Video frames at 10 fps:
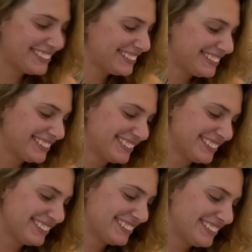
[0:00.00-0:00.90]

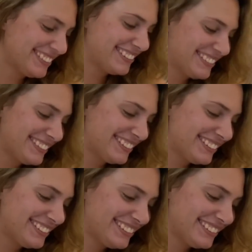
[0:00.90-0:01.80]

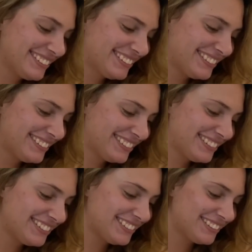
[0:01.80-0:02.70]

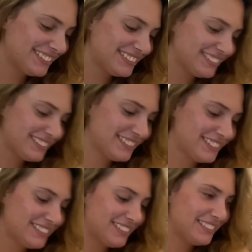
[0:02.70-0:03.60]

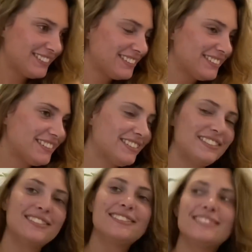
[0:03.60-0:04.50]
No words are spoken by the person on screen.